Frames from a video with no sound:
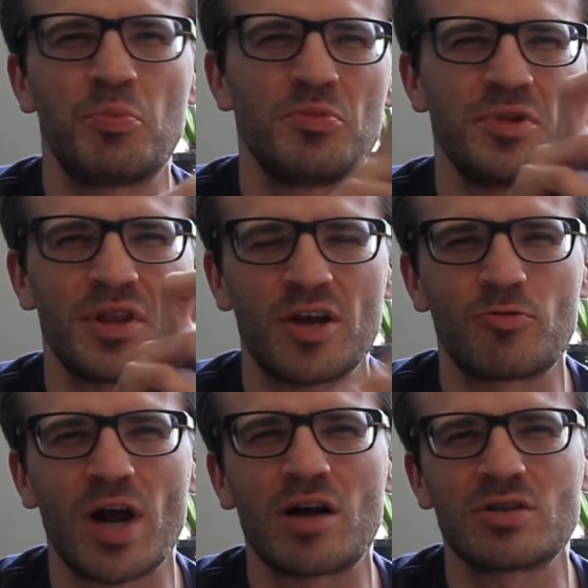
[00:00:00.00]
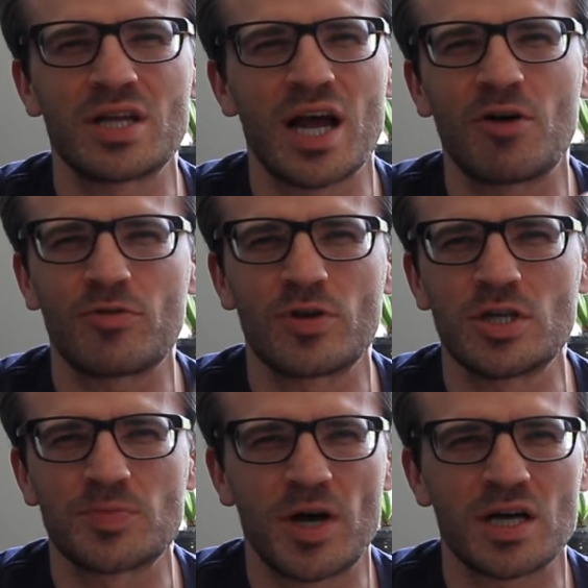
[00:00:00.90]
like round it out for
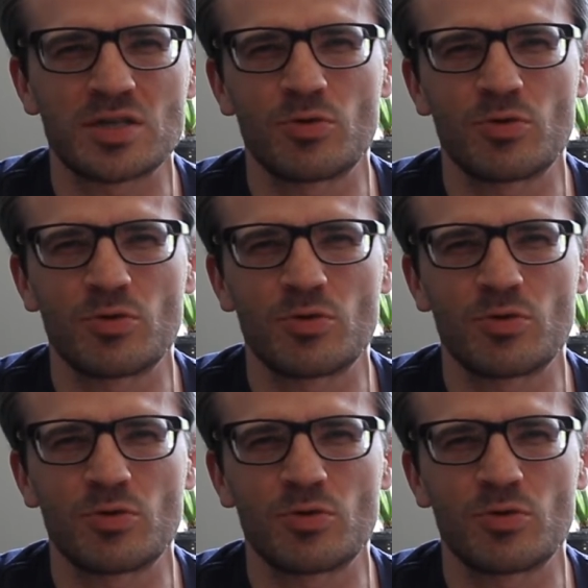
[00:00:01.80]
each box,